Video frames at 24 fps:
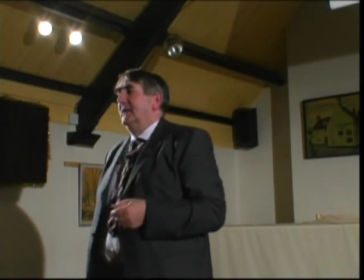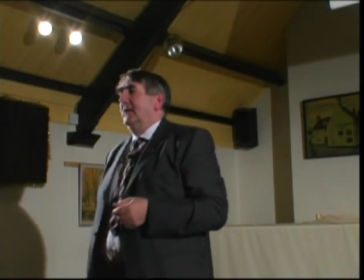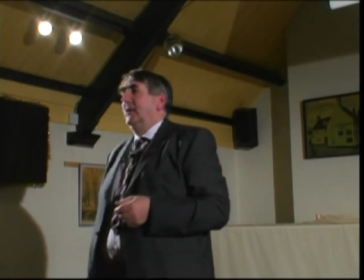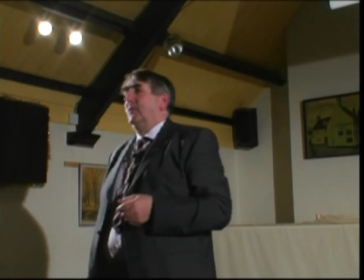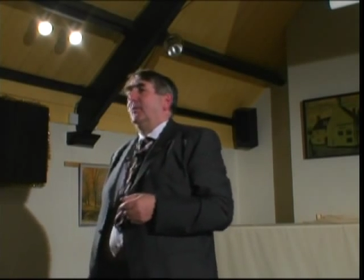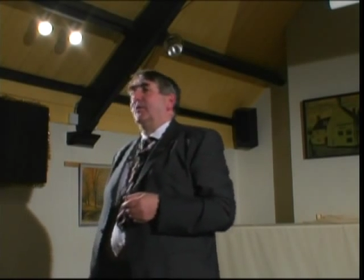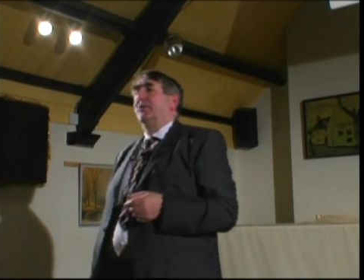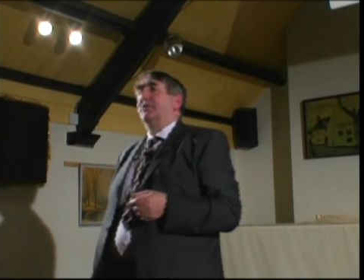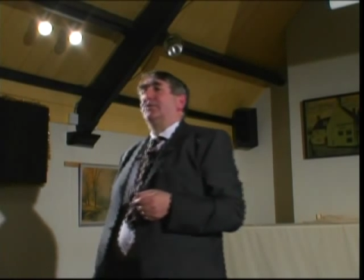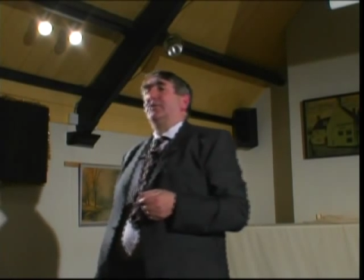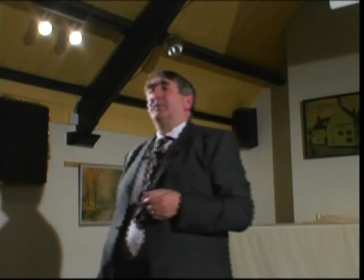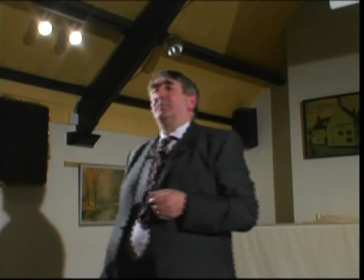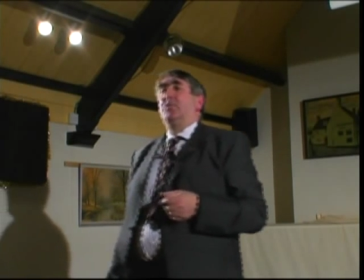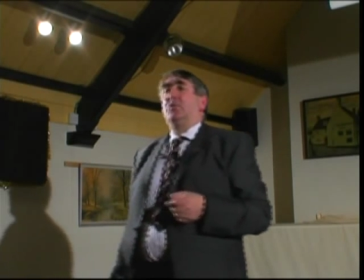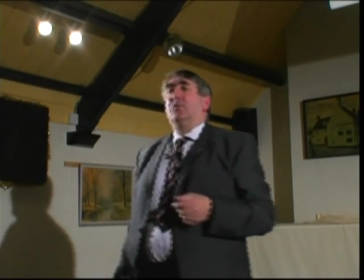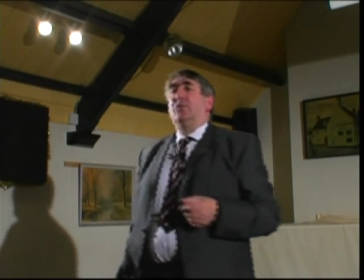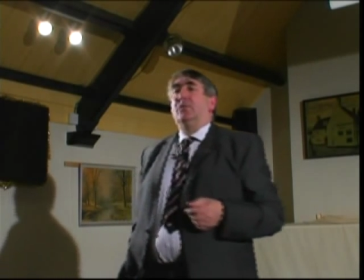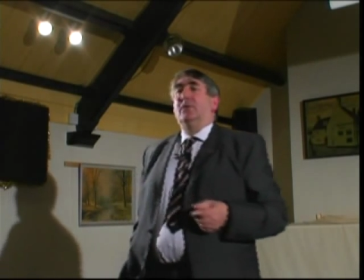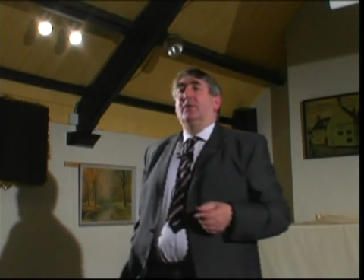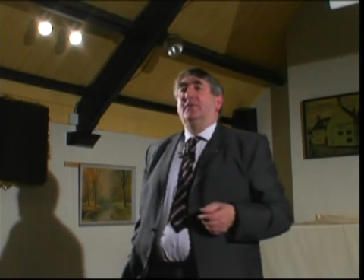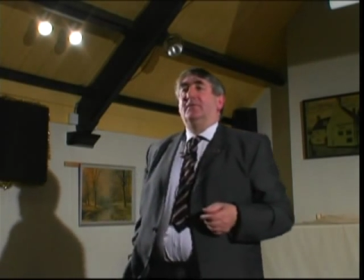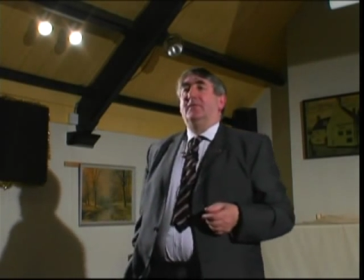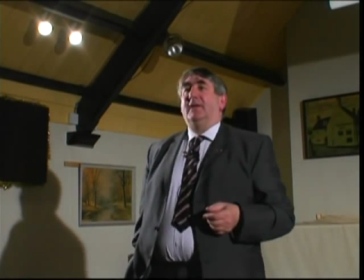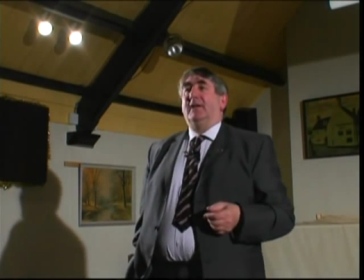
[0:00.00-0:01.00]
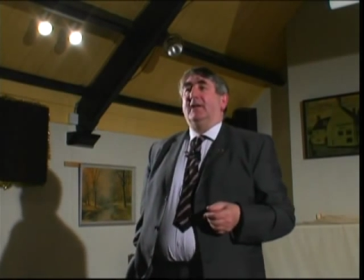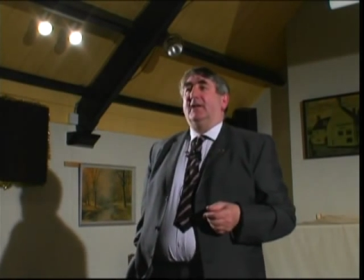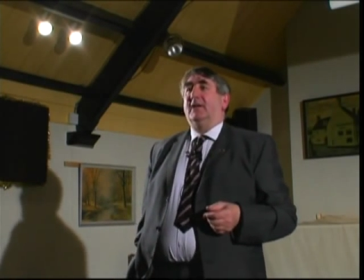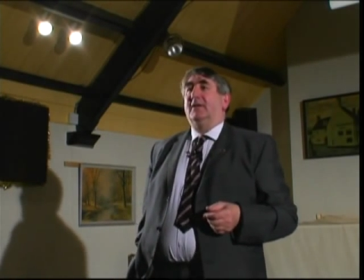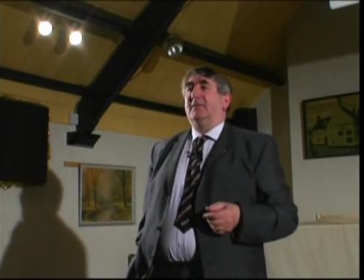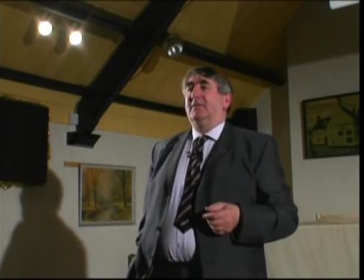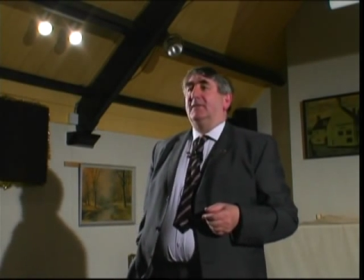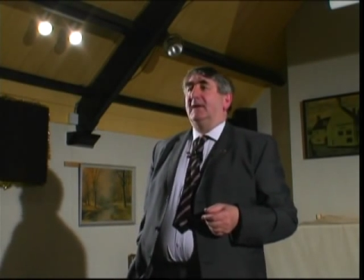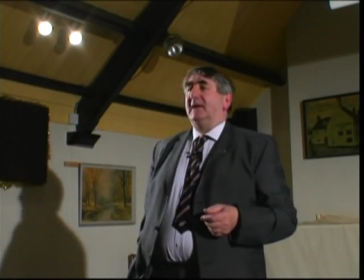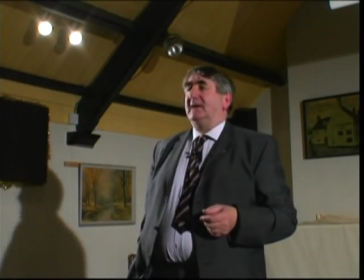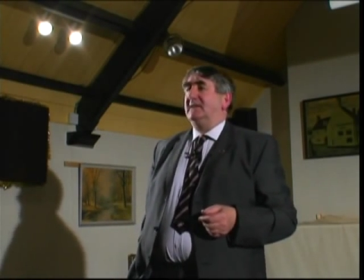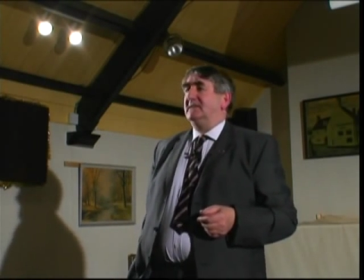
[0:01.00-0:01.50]
want to report an
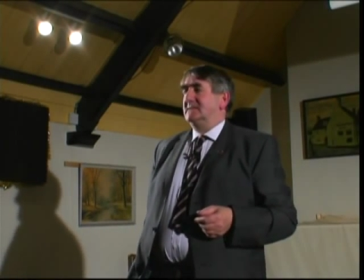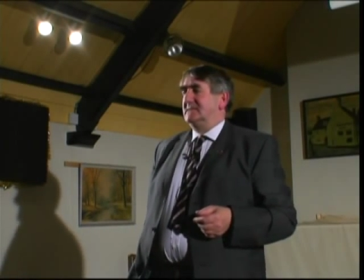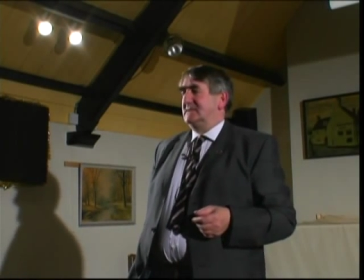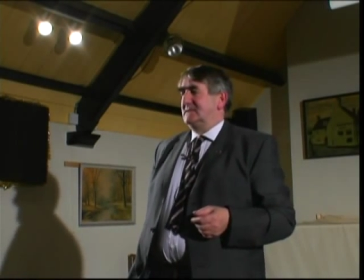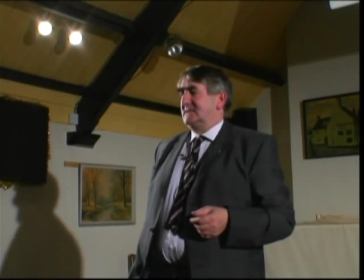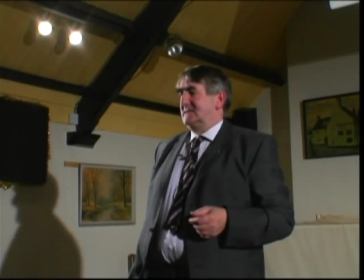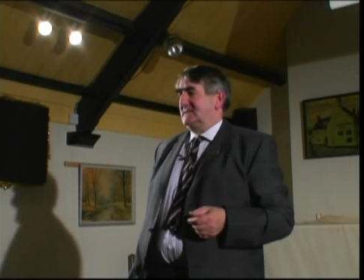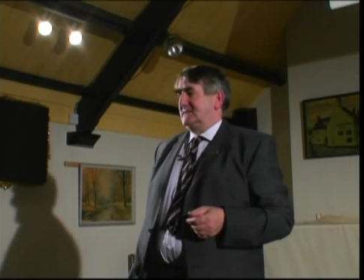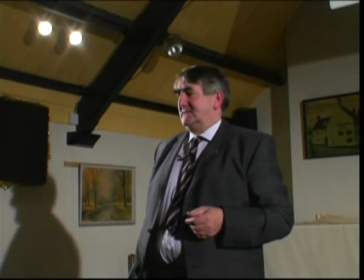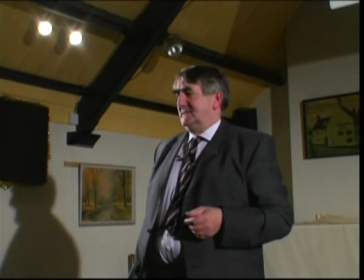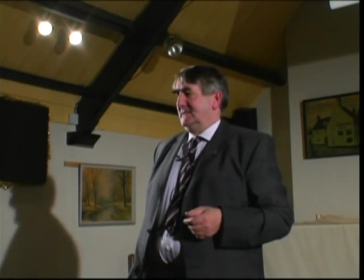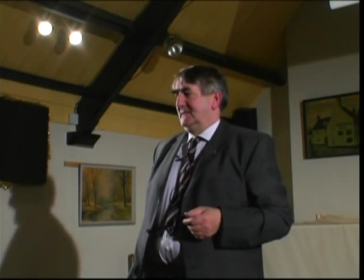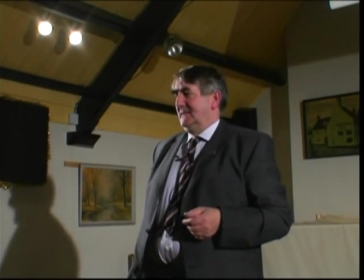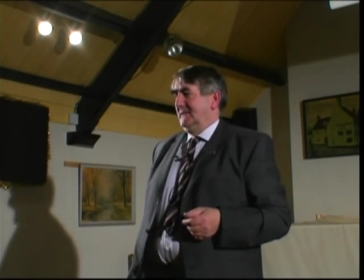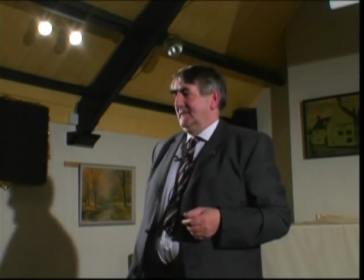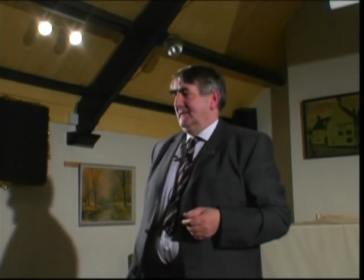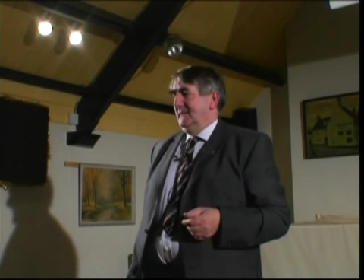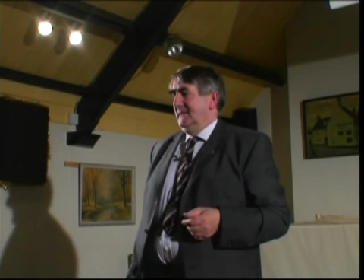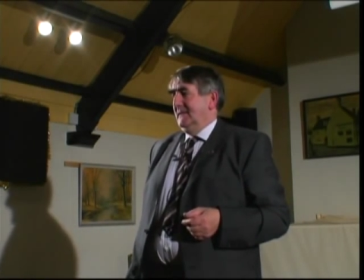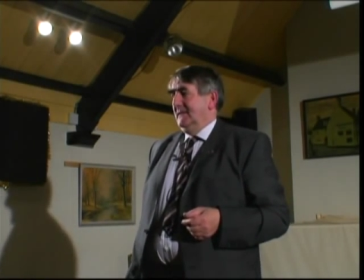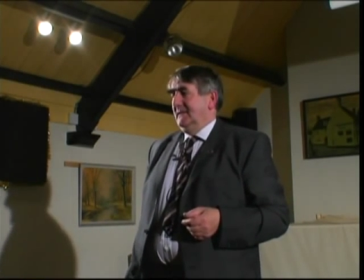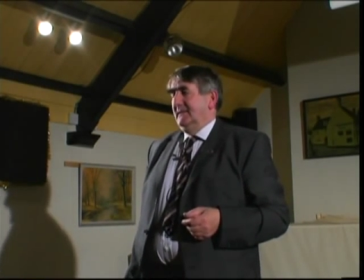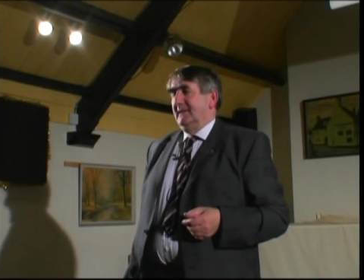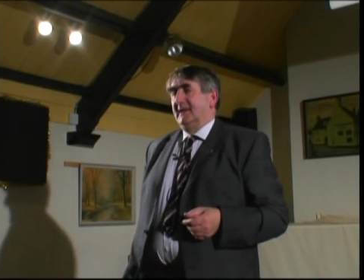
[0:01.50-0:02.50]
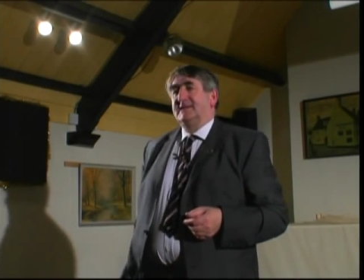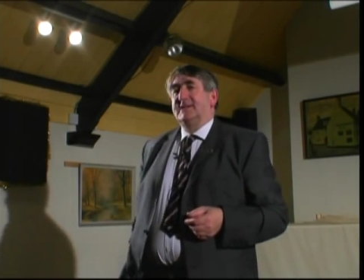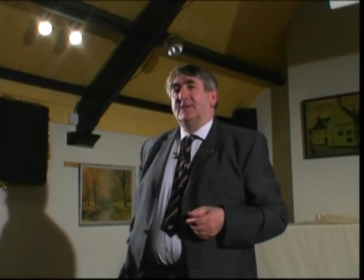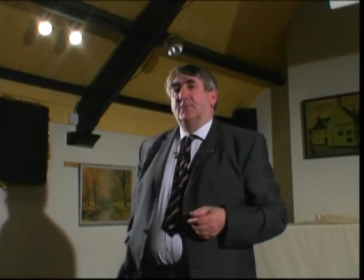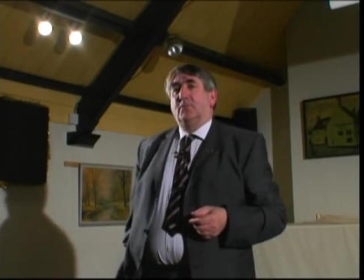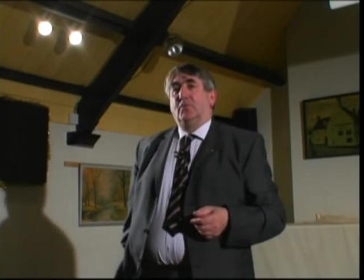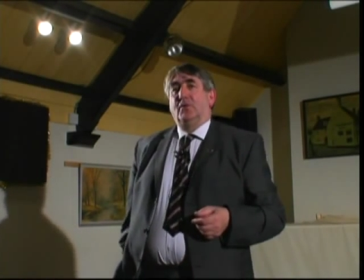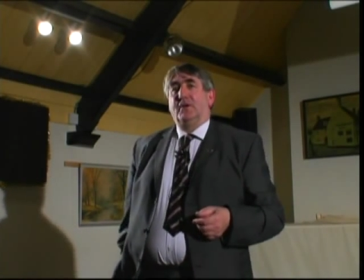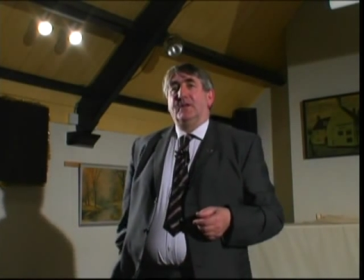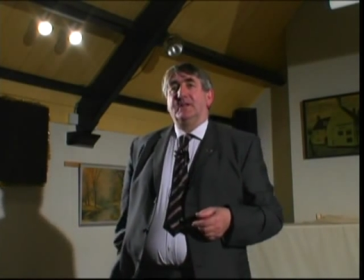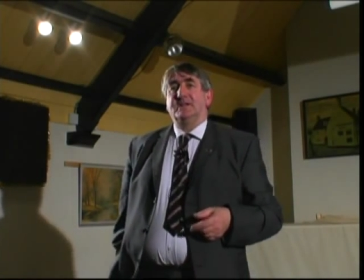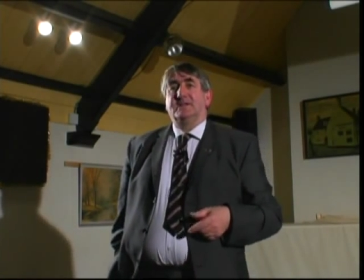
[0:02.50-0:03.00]
offence. They said,
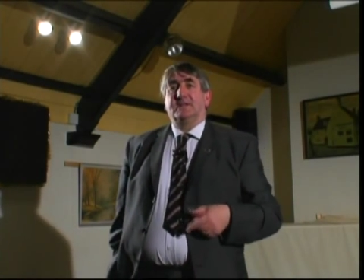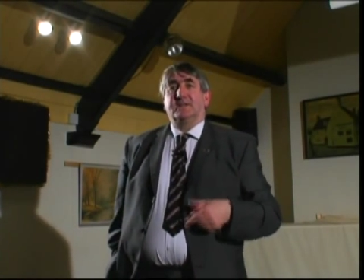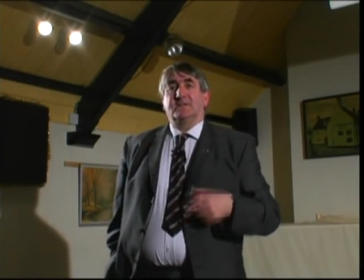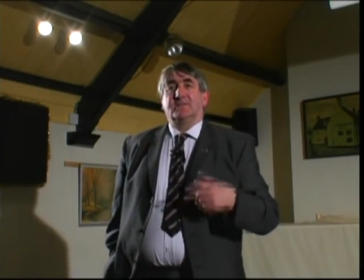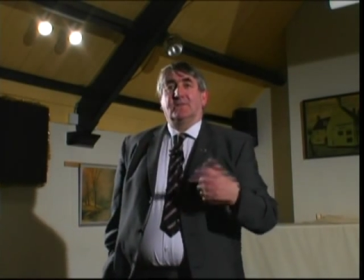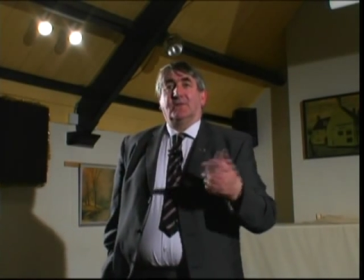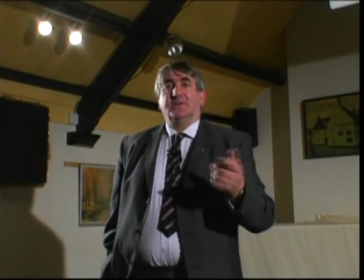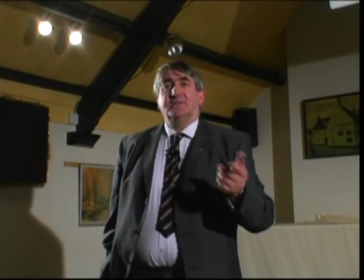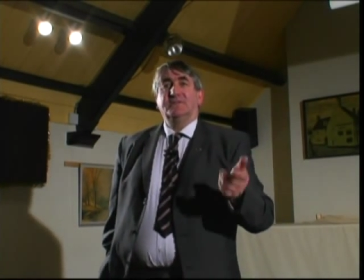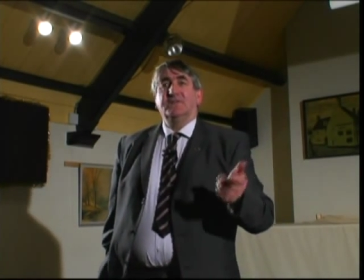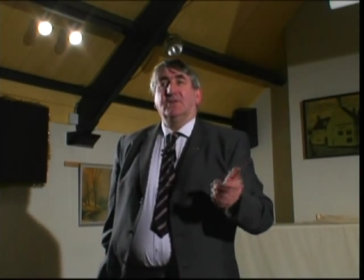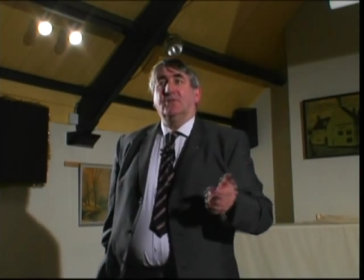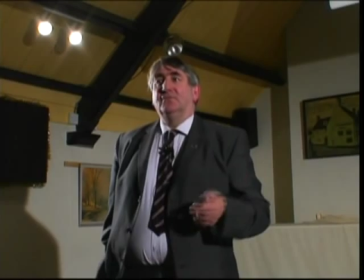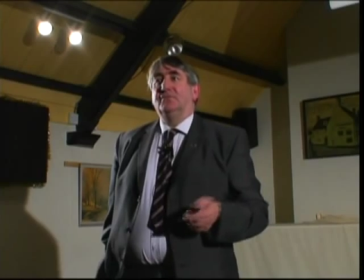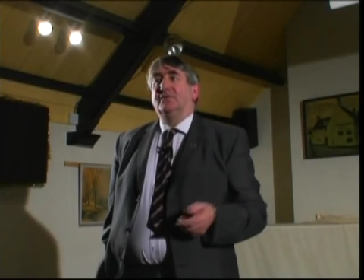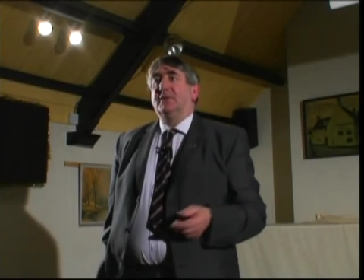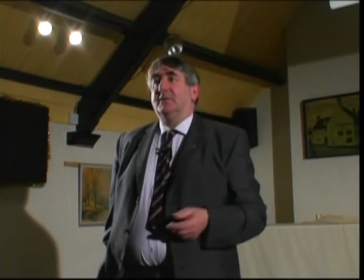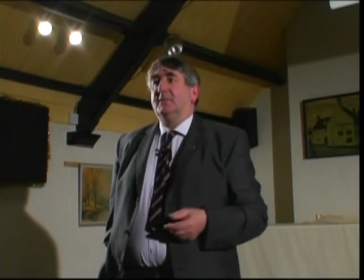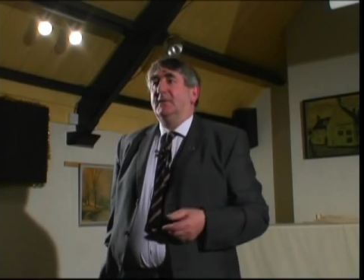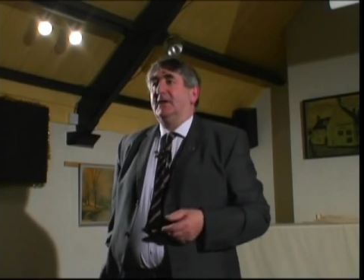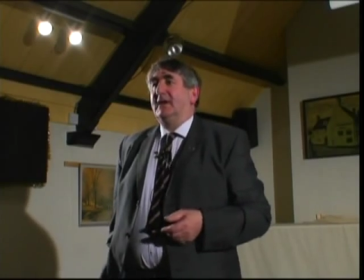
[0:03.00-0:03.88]
what is it? So I told them, and